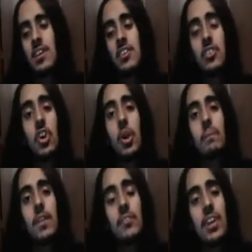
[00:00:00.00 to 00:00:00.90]

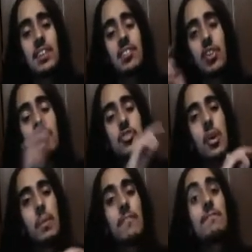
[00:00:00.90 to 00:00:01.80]
So if you guys
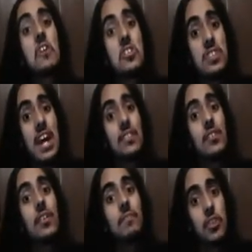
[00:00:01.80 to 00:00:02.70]
enjoy my first ever
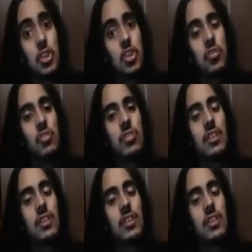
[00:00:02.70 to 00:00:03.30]
review,